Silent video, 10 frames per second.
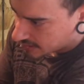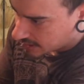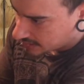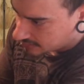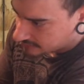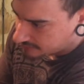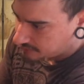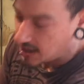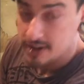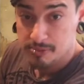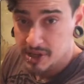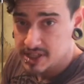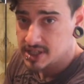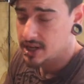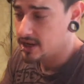got 5
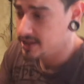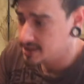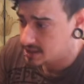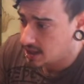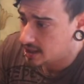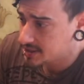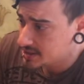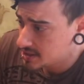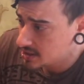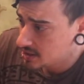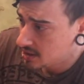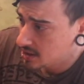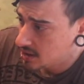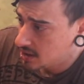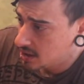PCIe slots,
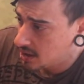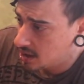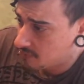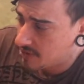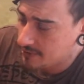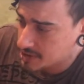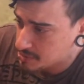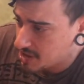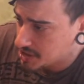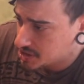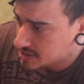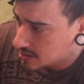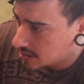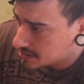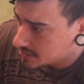5 expansion
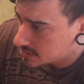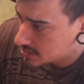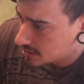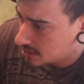slots.